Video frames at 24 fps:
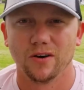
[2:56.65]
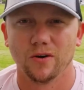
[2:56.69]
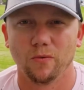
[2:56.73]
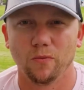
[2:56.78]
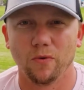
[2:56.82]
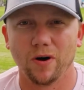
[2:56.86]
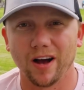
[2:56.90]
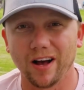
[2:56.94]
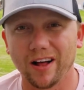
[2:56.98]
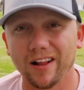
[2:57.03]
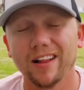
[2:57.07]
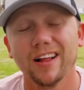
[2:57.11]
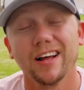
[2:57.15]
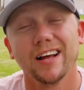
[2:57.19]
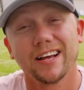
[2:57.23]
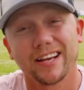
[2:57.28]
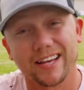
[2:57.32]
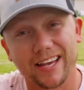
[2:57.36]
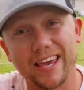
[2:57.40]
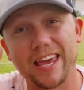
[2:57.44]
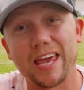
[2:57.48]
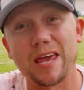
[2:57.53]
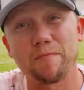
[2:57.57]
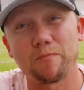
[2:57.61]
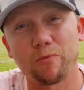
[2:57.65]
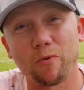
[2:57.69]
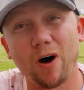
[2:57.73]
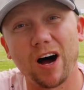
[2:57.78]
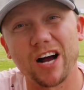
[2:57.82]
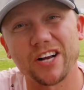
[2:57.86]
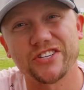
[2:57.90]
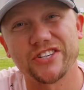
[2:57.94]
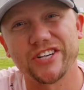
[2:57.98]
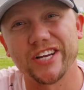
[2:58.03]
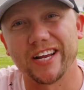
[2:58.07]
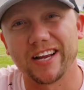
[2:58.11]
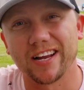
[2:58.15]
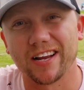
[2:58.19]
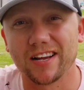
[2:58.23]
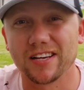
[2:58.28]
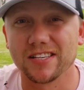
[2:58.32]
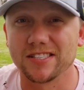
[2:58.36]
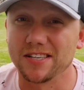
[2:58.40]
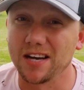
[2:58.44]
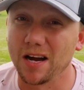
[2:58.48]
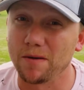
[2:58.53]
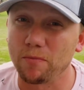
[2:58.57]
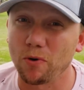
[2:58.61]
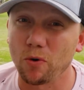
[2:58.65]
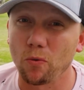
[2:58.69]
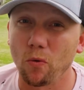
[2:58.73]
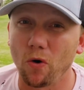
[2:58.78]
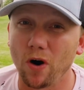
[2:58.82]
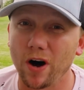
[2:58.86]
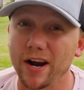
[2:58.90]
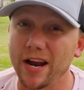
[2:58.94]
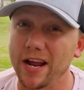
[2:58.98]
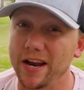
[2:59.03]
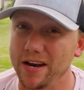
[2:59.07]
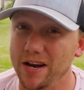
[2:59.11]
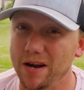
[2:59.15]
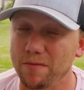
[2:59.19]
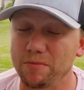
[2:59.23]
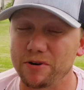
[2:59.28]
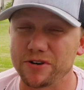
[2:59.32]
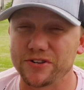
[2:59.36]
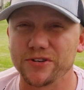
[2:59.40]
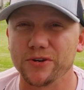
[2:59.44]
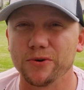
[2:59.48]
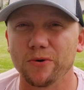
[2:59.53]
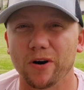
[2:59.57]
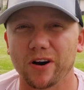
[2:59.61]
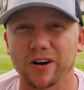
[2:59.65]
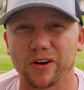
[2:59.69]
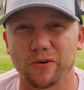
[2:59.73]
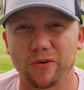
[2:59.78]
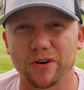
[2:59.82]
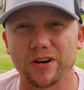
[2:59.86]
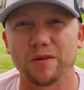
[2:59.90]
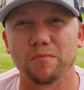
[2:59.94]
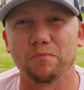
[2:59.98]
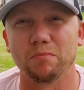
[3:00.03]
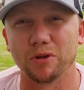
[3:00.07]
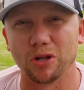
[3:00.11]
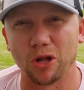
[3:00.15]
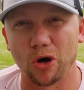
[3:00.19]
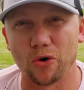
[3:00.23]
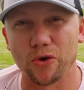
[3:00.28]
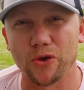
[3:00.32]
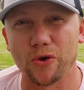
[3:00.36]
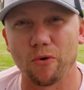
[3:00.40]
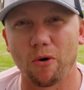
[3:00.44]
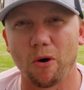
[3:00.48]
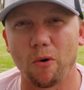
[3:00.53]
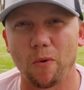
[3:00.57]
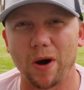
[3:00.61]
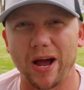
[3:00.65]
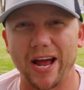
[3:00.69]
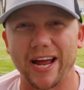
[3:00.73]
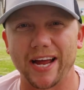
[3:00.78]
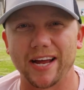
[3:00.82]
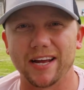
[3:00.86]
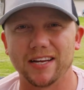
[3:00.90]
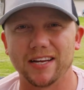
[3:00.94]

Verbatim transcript: Well, keep watching, because number one and number two are going to blow you away.